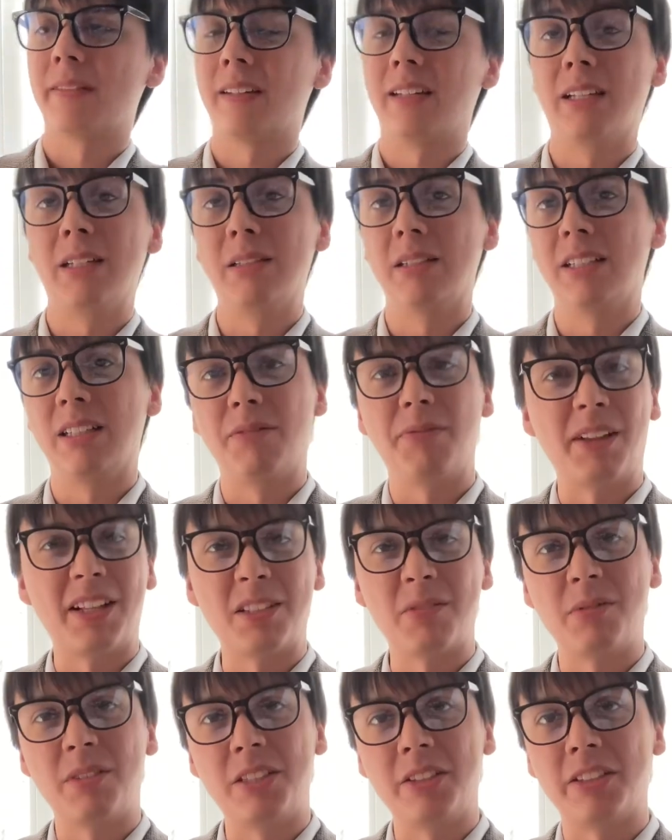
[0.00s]
If
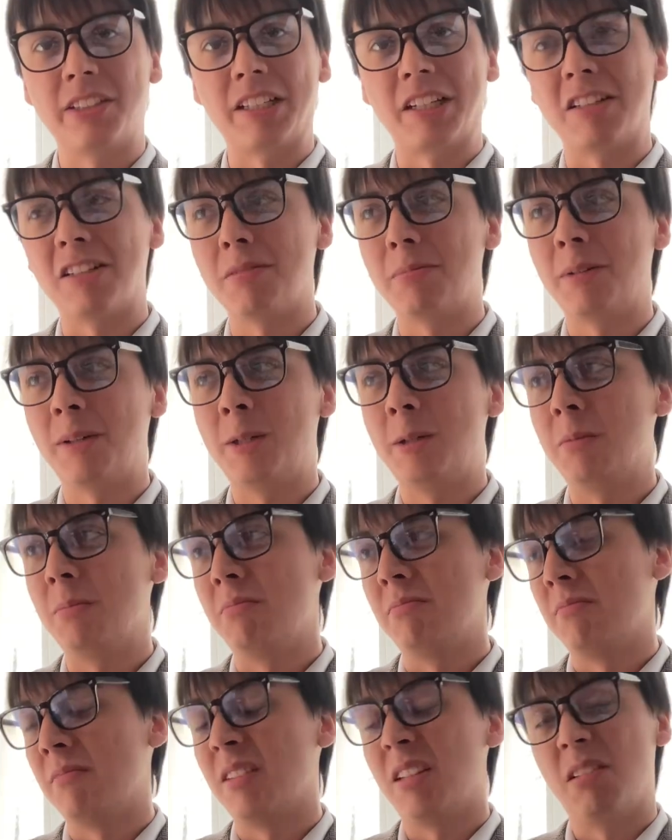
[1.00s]
that's what you care about,
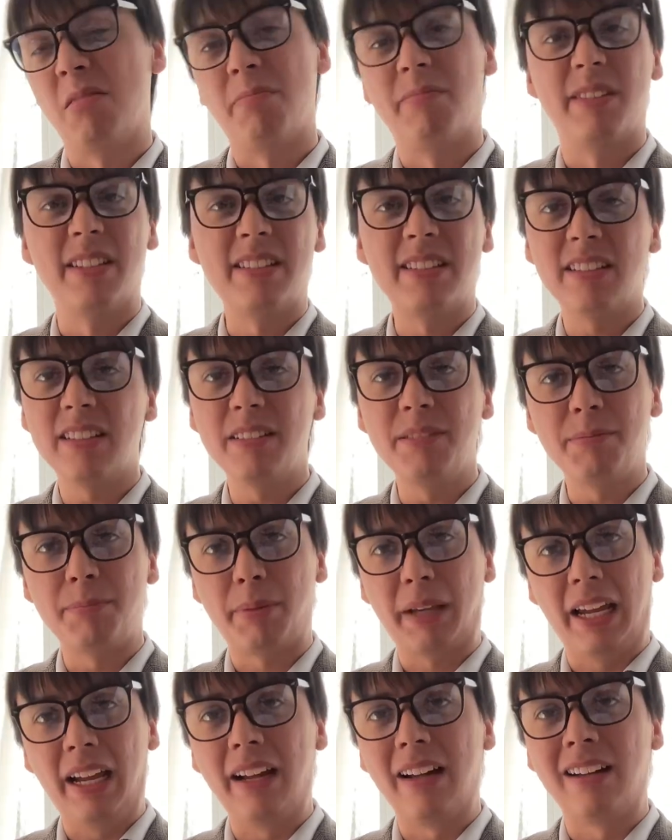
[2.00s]
this isn't
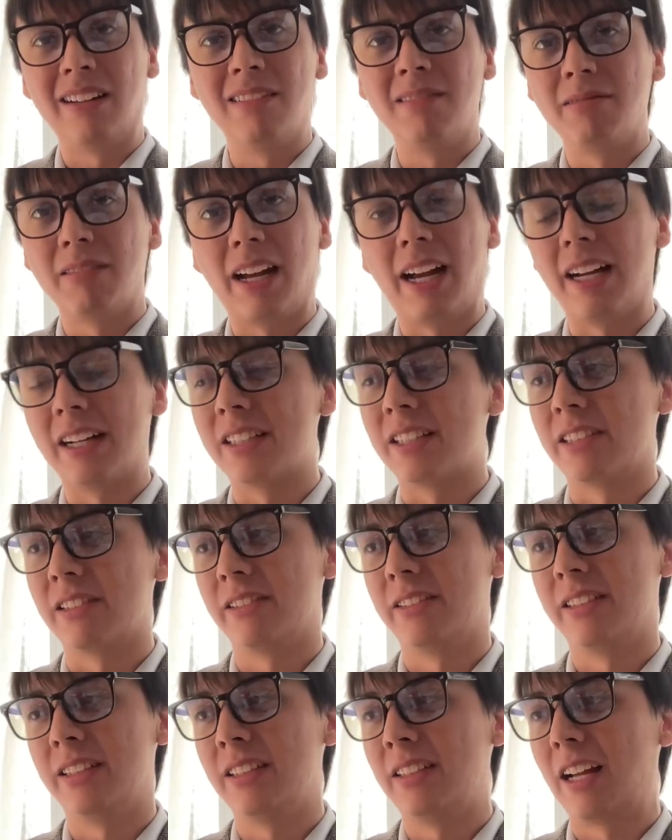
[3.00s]
bad,
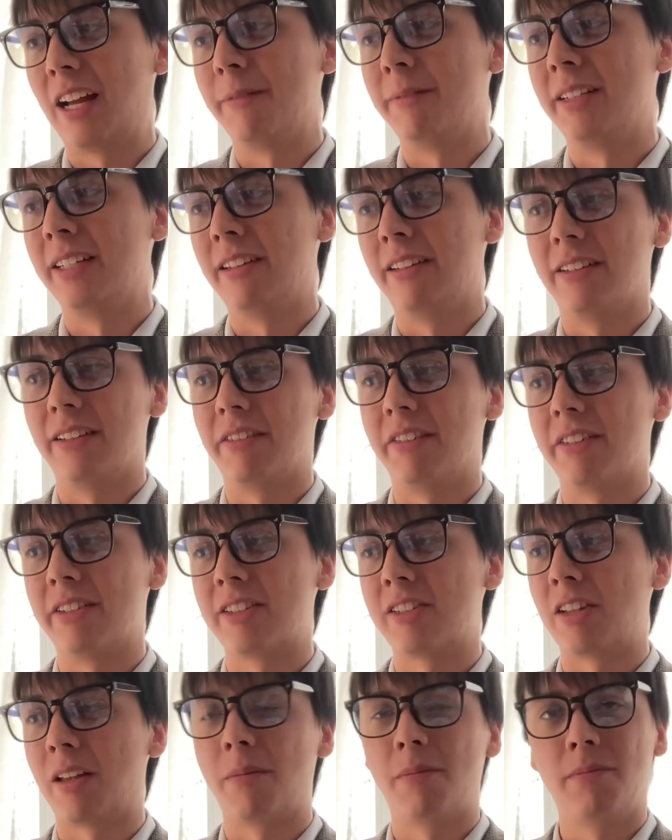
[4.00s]
actually. I mean,
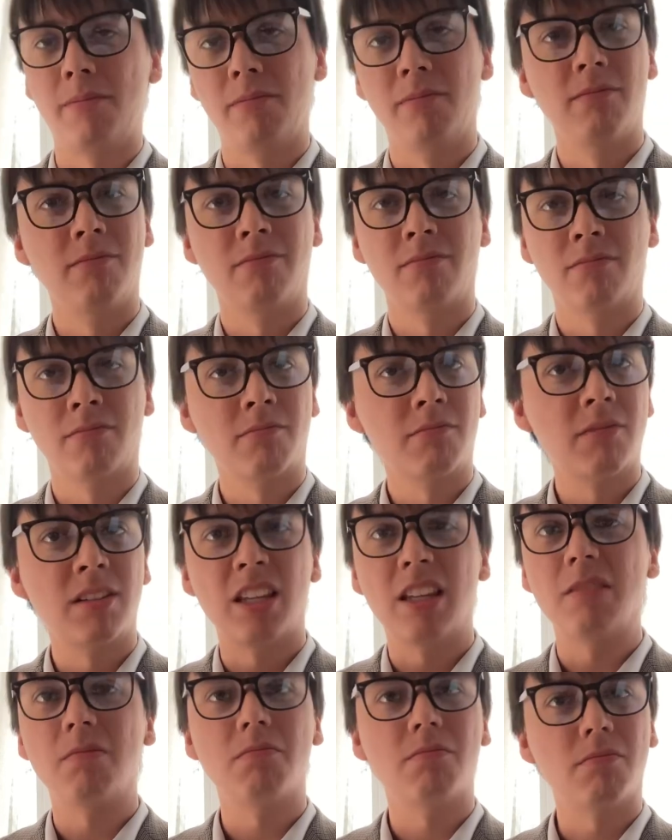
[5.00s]
there's some
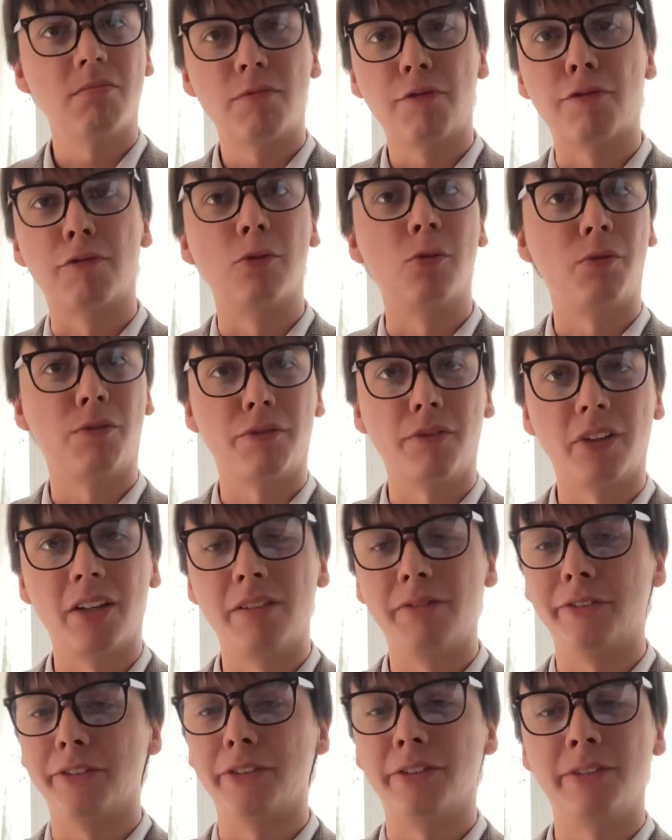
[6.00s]
fruit
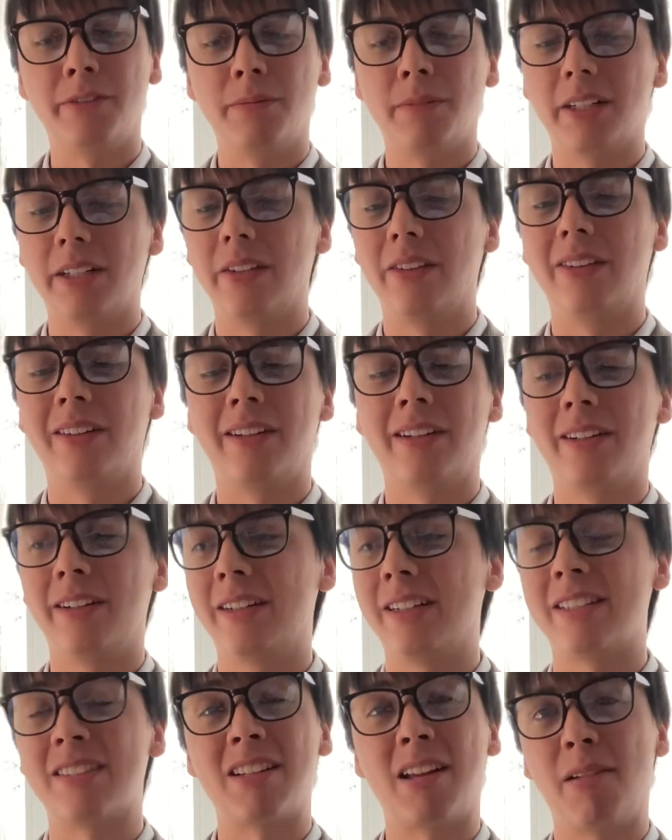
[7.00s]
flavor in there.
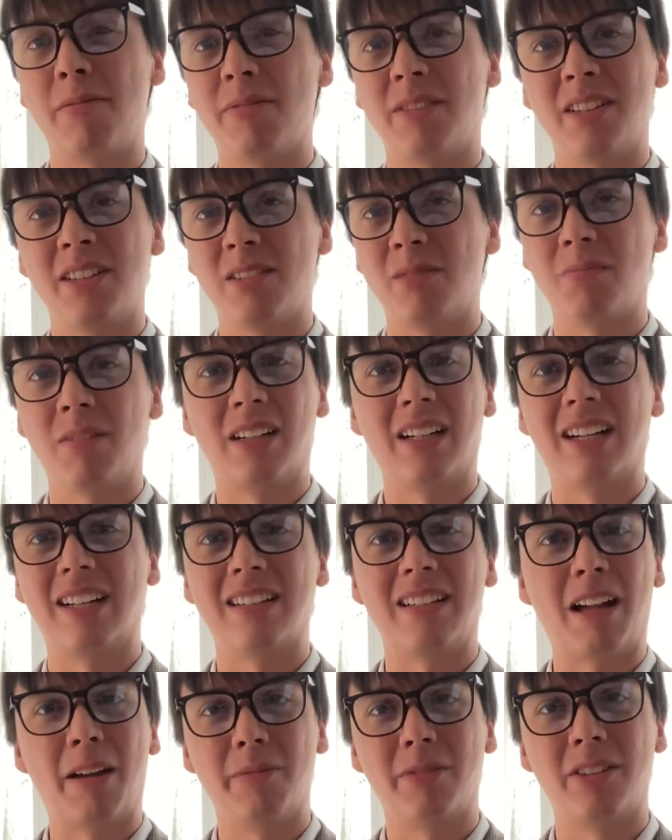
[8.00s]
It's not
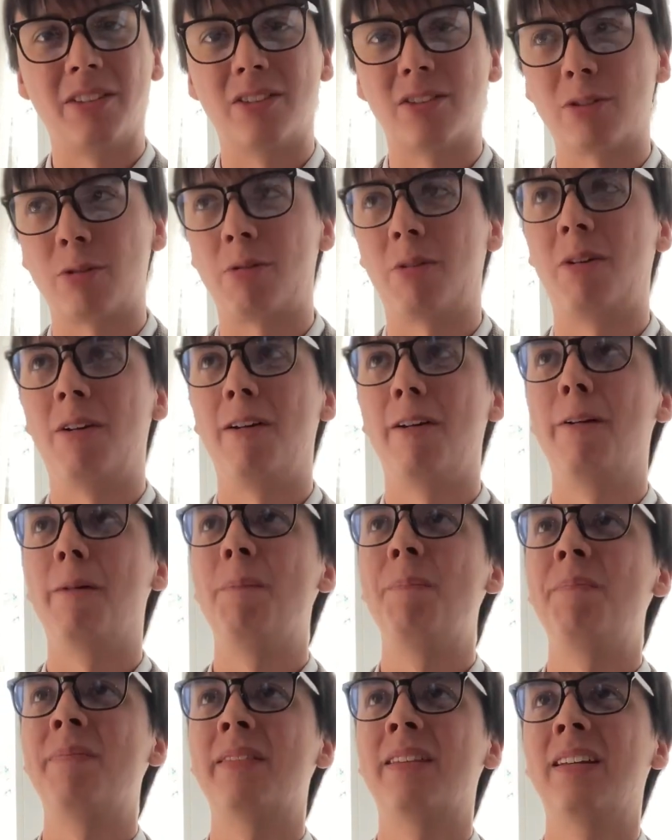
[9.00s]
very
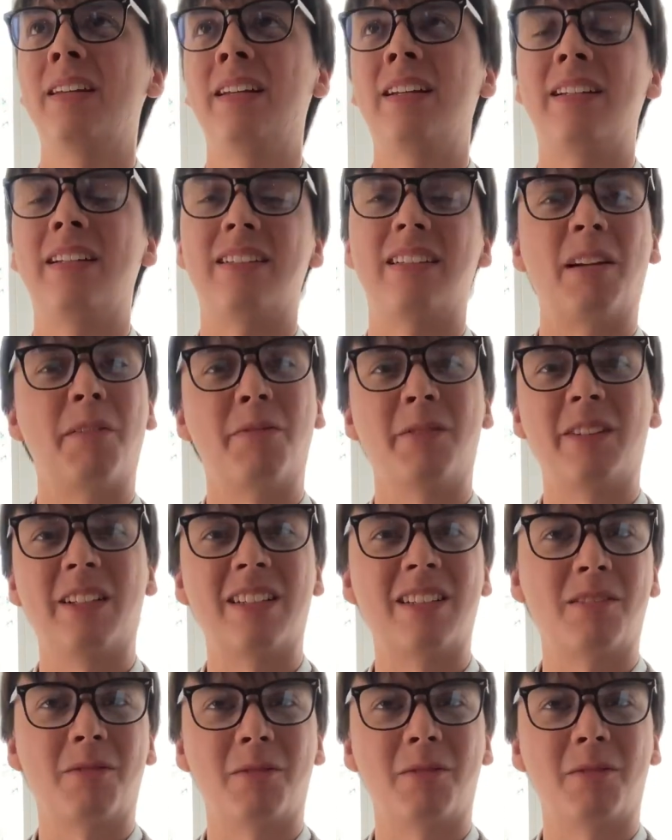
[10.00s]
strong. Definitely doesn't